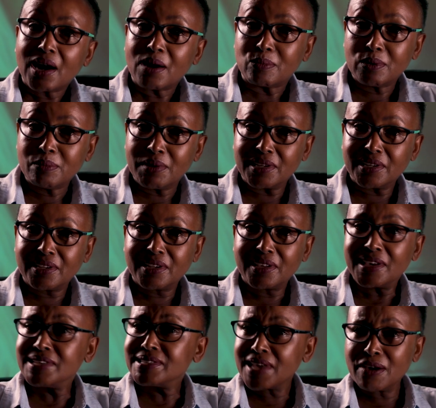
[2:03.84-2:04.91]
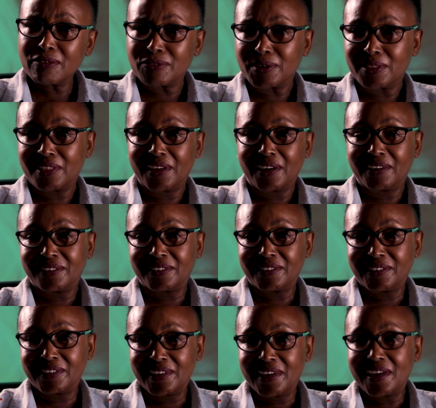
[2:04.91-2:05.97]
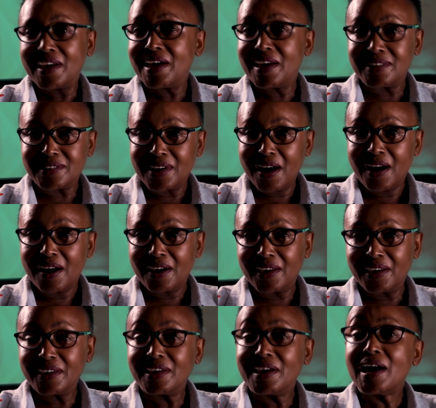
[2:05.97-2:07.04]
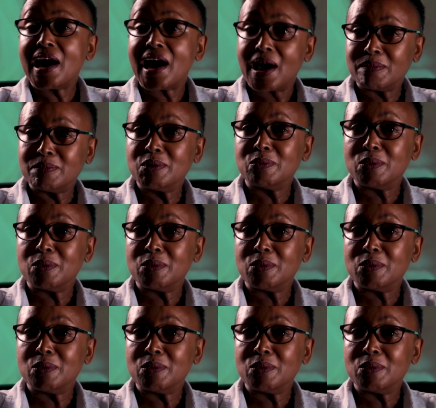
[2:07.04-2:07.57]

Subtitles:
A woman is everything. And I am a